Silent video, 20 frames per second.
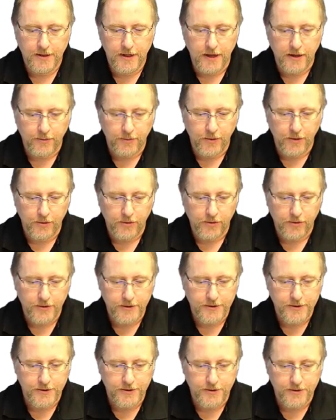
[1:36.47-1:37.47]
Now we're
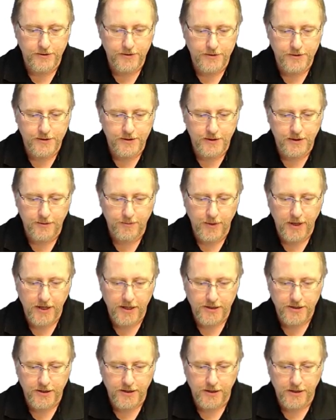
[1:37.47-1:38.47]
going to use the
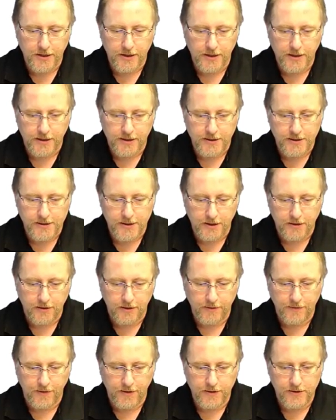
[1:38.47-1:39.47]
paging and
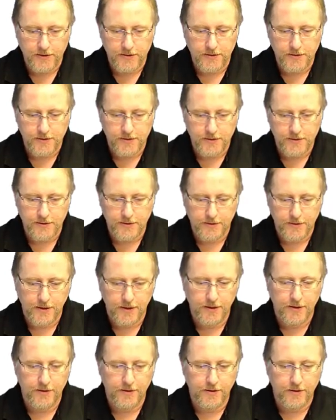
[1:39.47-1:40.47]
cyclic functions
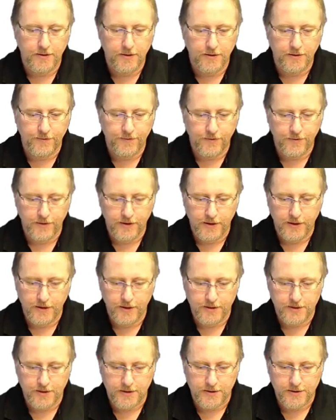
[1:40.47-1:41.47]
uh, for
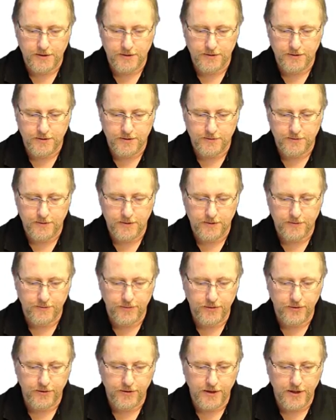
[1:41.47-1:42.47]
the ESR2, so we'll
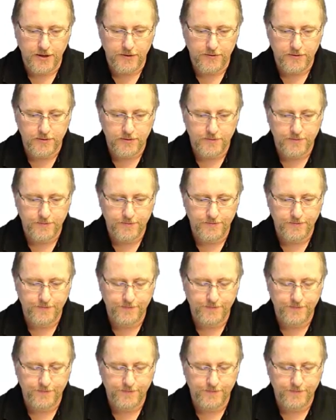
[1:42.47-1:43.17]
import that one.